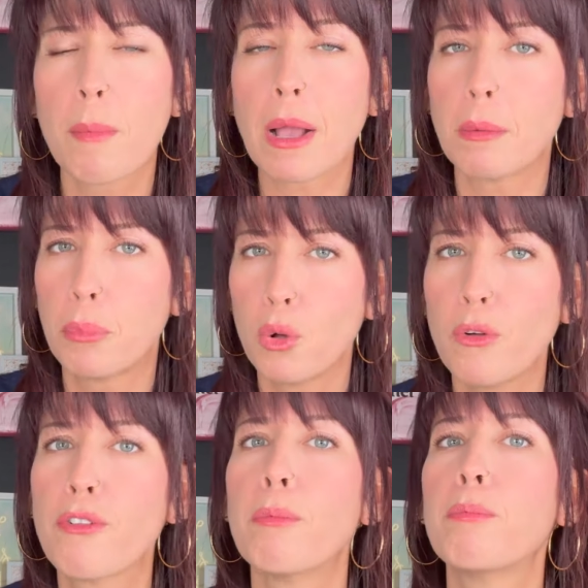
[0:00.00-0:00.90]
I could pull
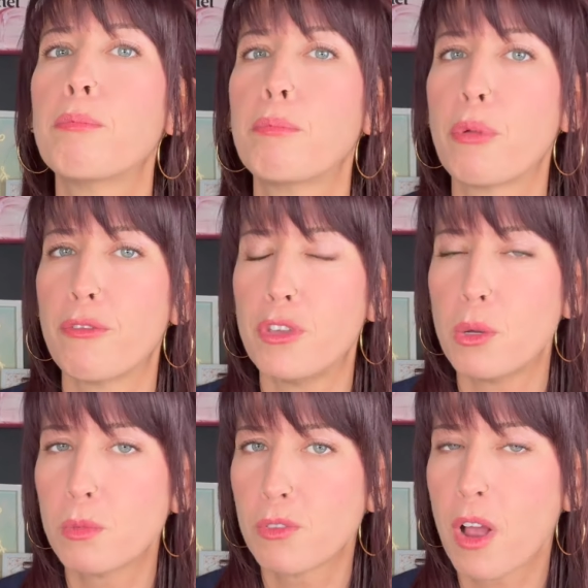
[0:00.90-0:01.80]
from
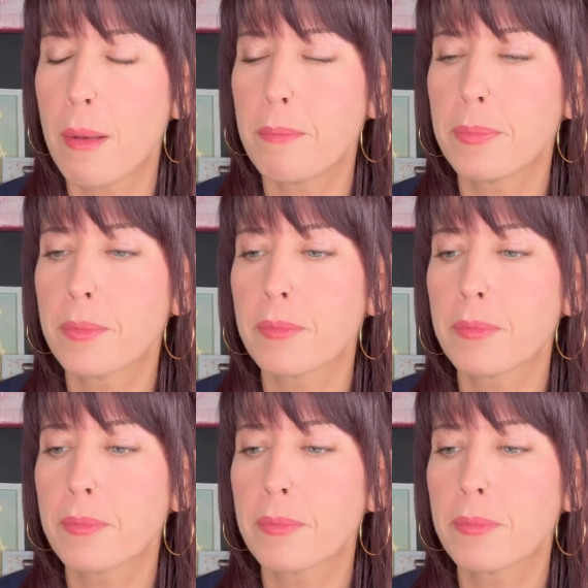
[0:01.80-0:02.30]
perfumes from,